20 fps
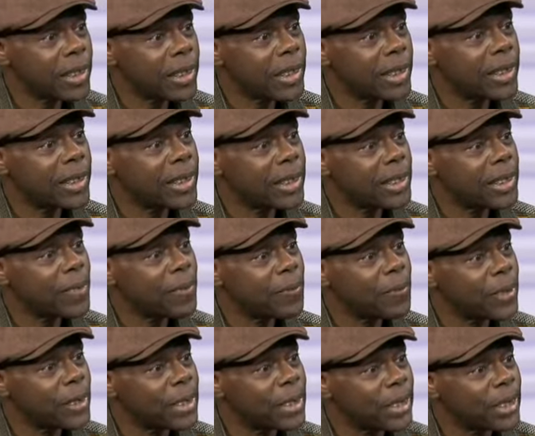is the
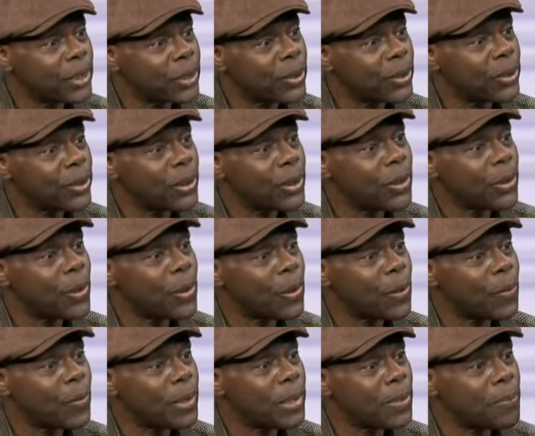definition
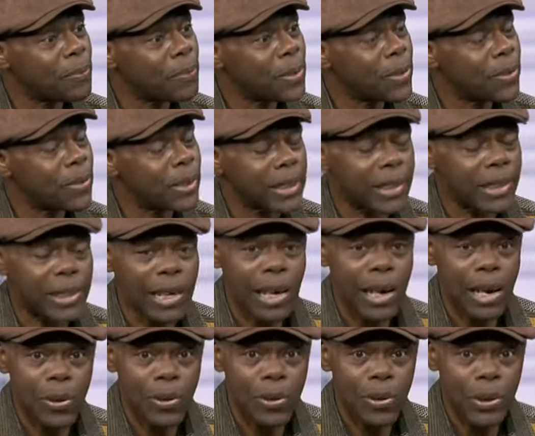of democracy
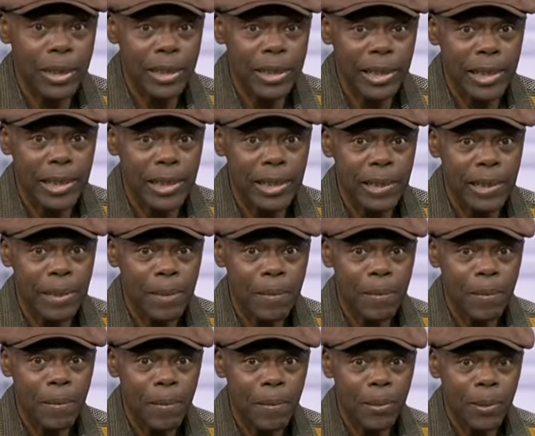according
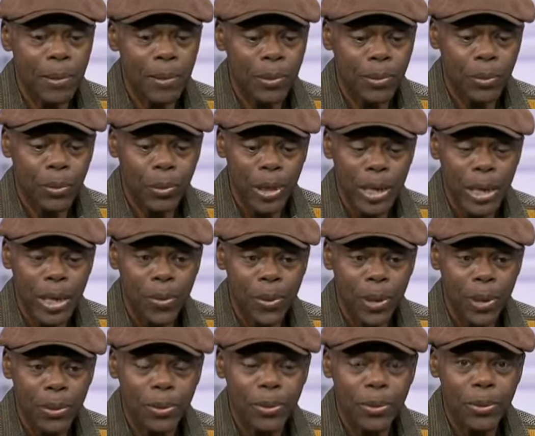to a
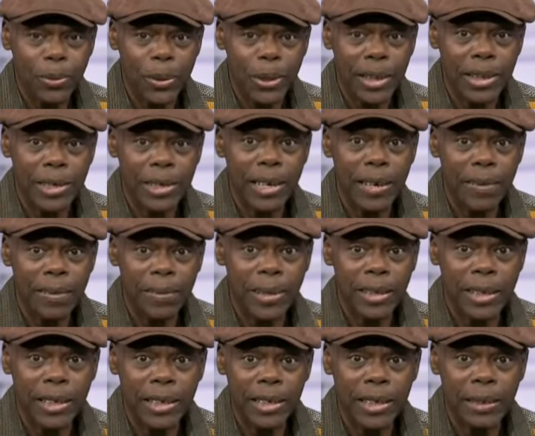one great
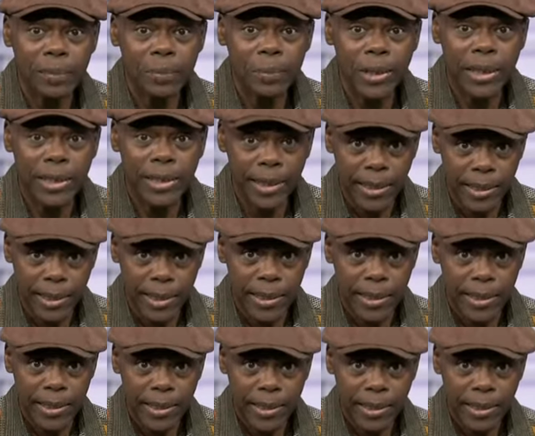American president,